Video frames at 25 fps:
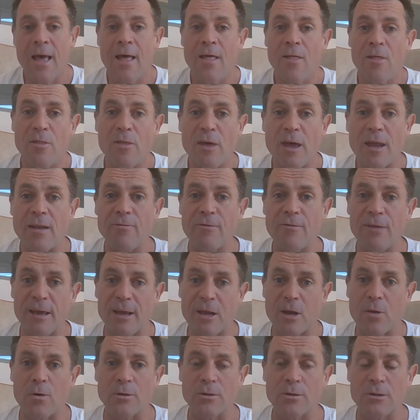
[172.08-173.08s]
Then if they
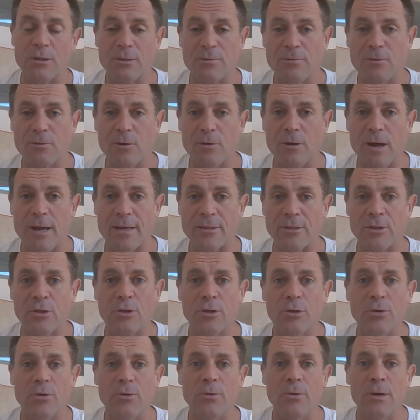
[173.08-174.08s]
go on to the
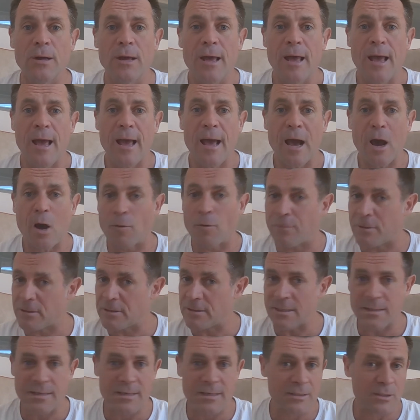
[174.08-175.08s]
482,
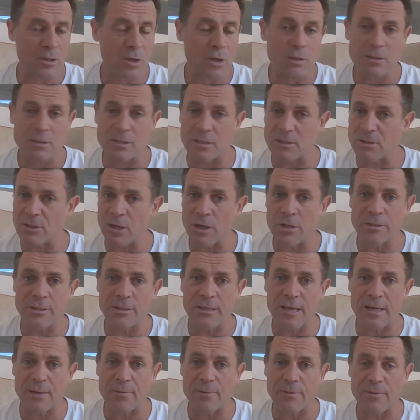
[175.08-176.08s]
obviously there's costs
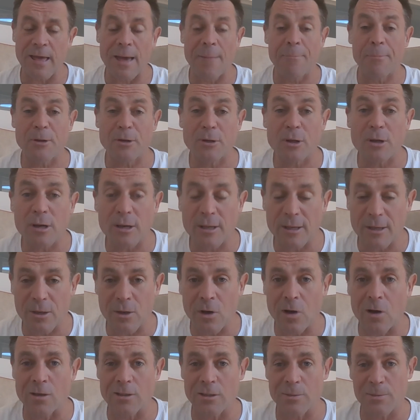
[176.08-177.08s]
associated with that, but not only
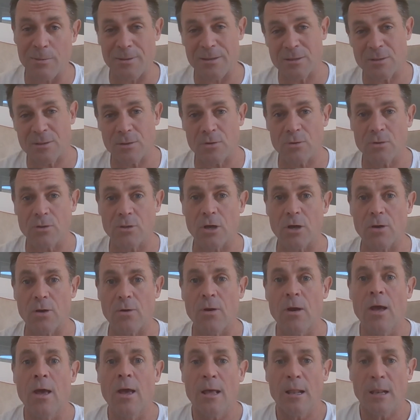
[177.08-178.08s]
costs, but there's also
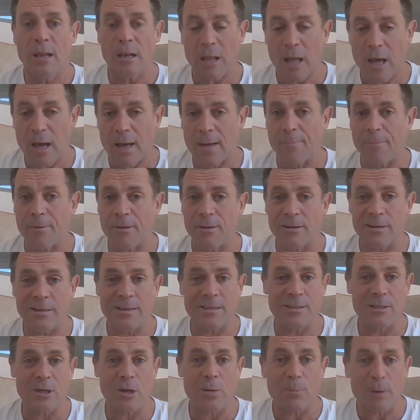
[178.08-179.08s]

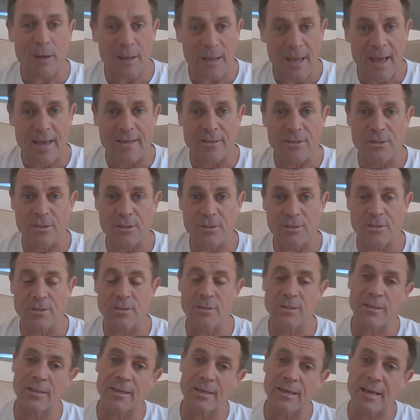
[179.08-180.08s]
liabilities and
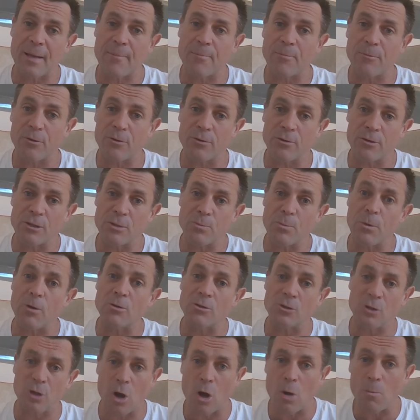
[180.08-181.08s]
obligations that come through the
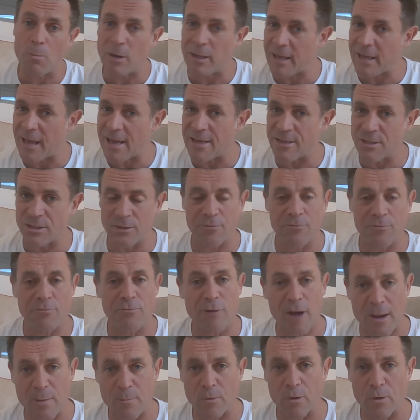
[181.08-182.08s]
sponsor obligation
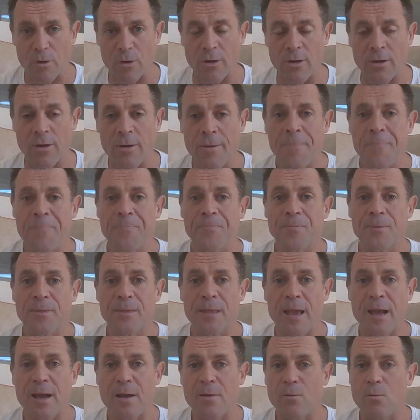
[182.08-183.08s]
framework.
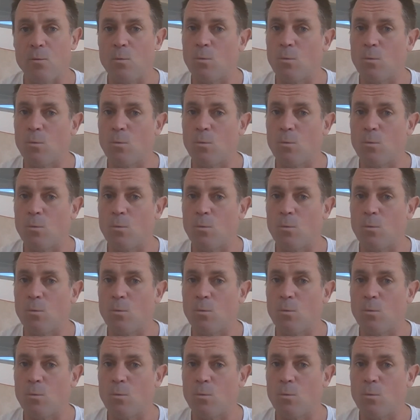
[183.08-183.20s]
Now,